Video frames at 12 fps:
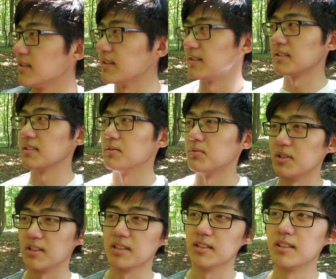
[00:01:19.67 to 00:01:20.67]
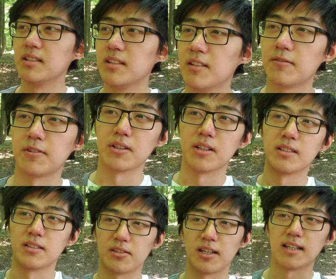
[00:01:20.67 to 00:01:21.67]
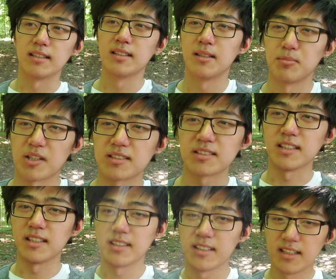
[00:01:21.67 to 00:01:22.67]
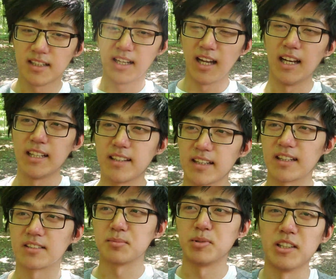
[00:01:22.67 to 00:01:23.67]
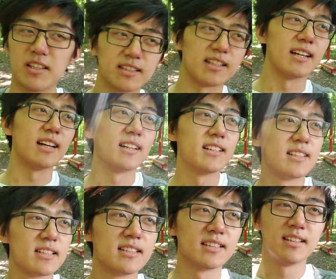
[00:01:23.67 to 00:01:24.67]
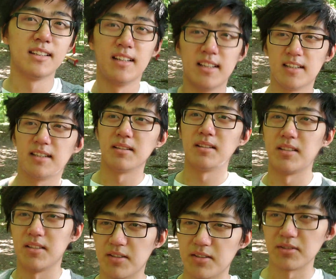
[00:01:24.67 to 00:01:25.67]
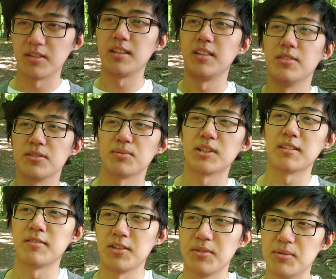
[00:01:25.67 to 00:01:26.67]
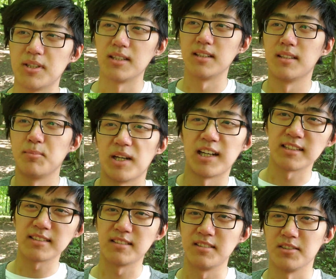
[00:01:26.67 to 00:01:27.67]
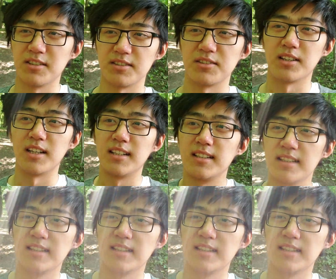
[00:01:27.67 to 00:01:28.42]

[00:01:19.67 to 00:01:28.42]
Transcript: Linux is really good for your undergrad. I'm not saying anything else beyond that. You know, you can use whatever you want past your undergrad.